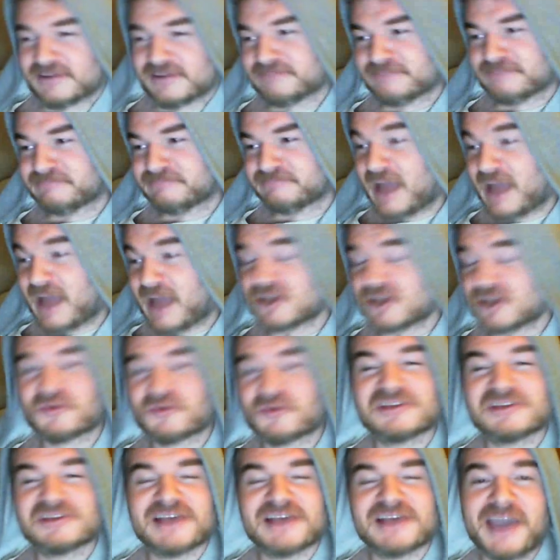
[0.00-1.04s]
I just want to
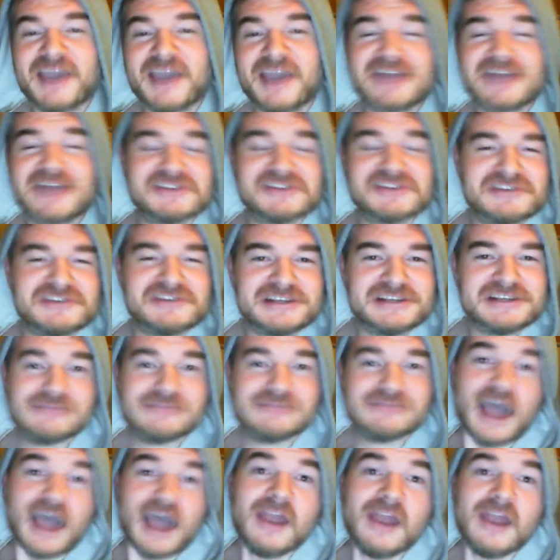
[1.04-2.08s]
say, Aunt Susie, I
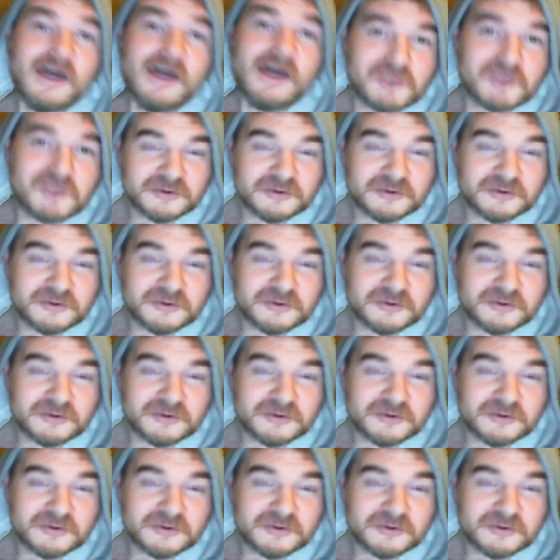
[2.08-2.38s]
love you.